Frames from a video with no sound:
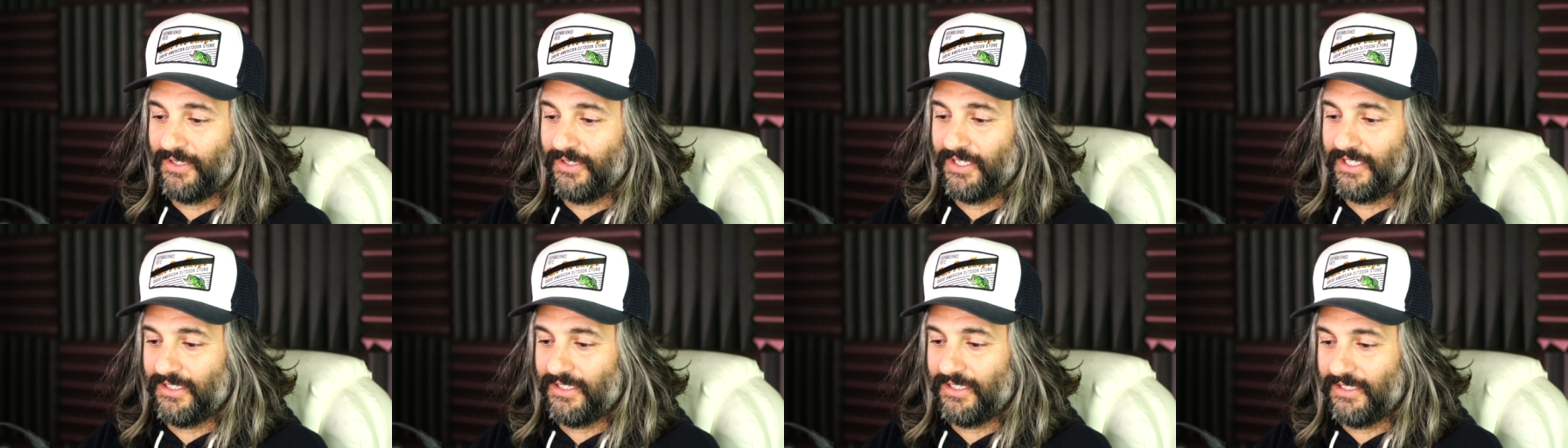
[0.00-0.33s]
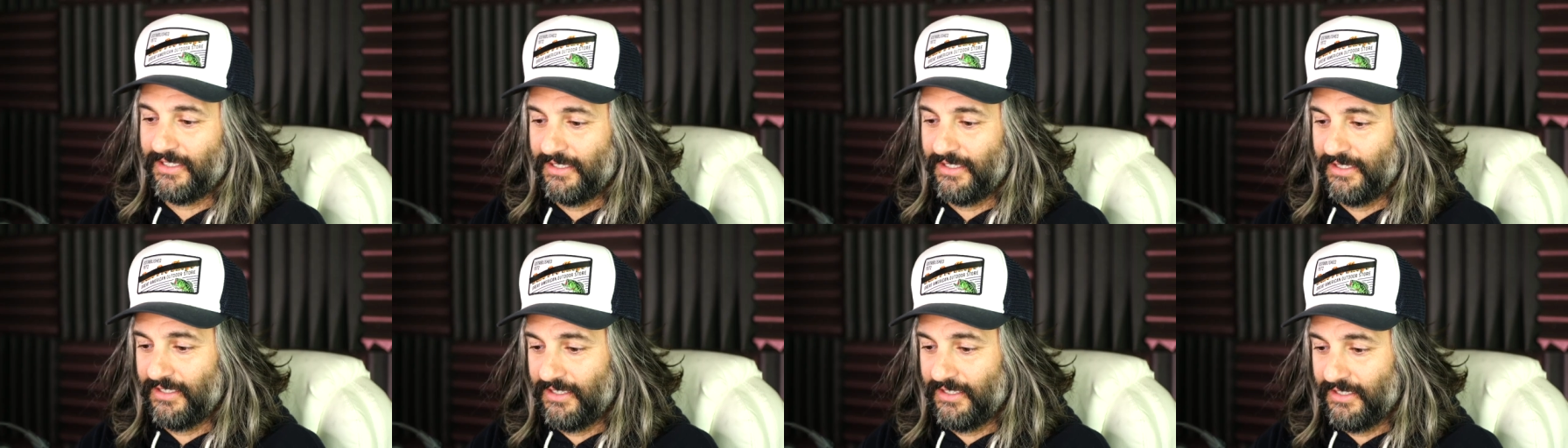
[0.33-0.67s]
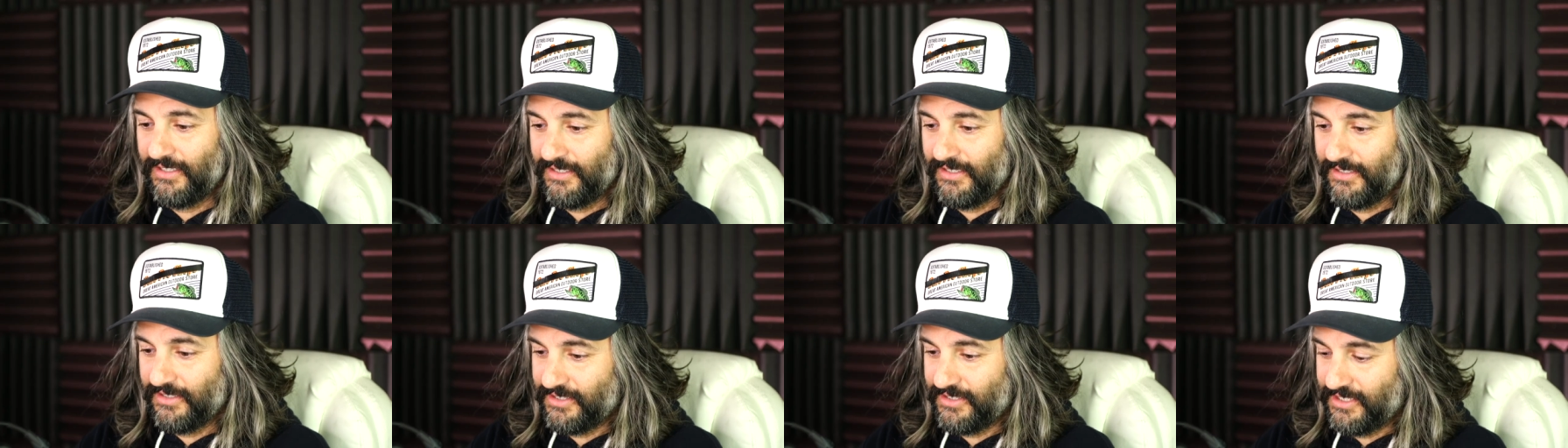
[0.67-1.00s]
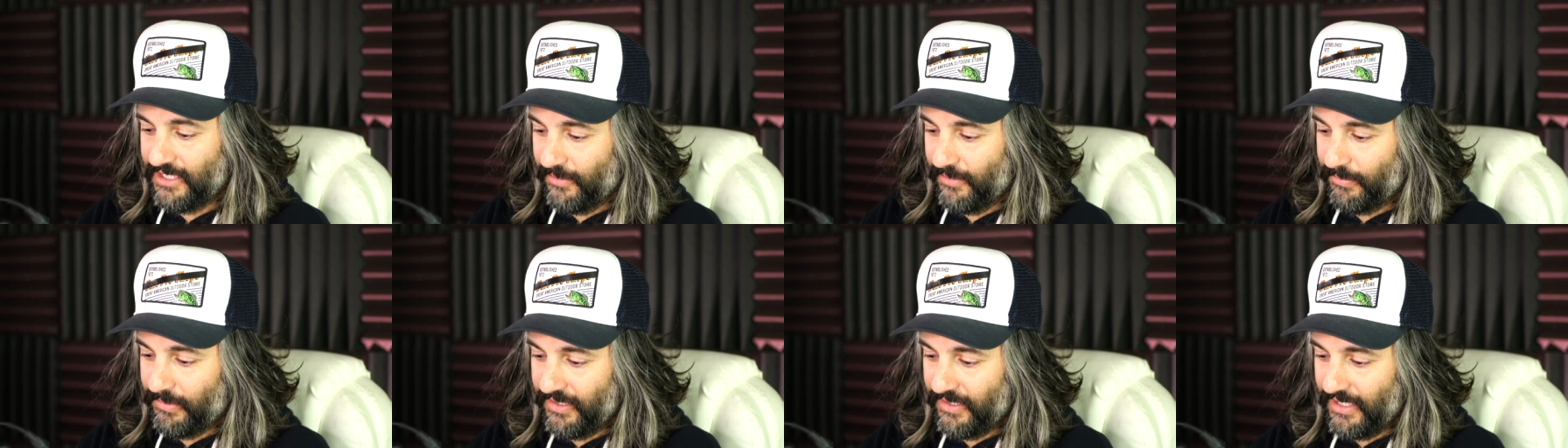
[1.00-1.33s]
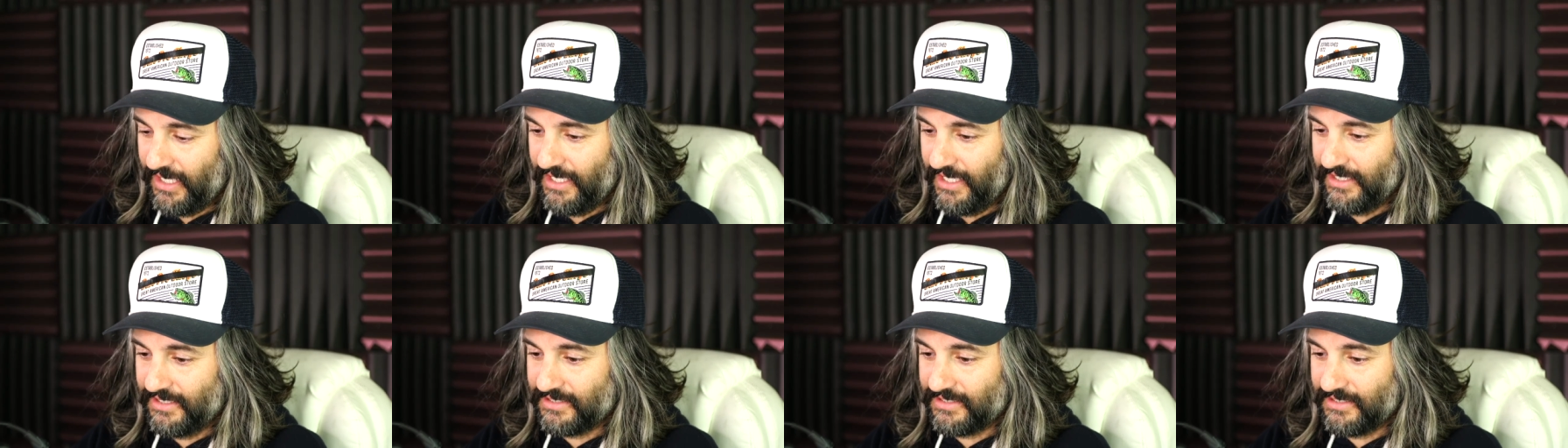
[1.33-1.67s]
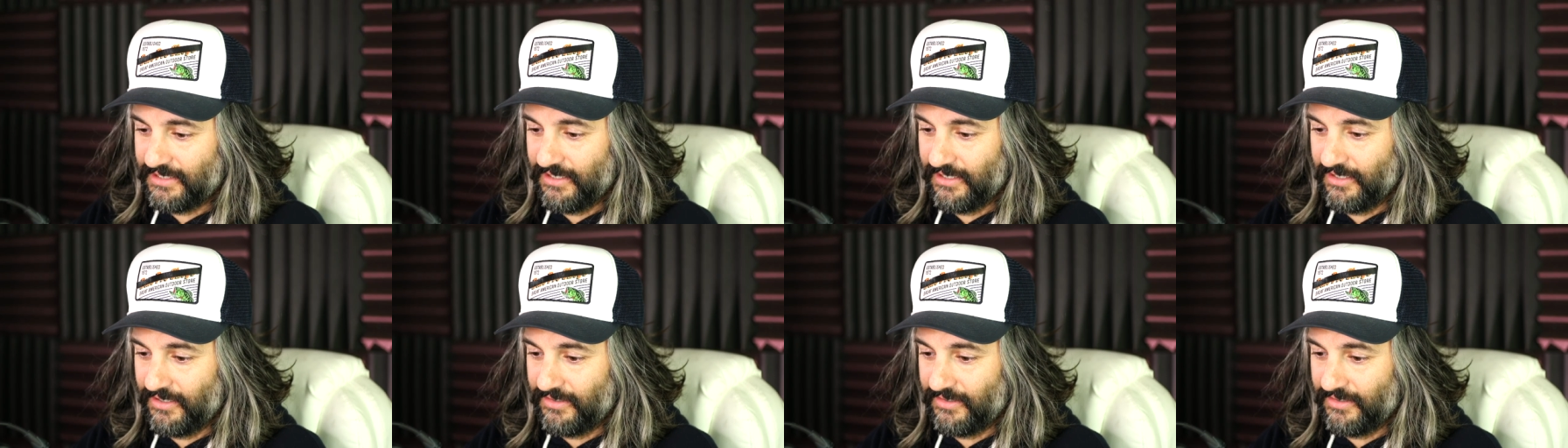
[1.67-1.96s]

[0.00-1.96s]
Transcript: want to jeopardize,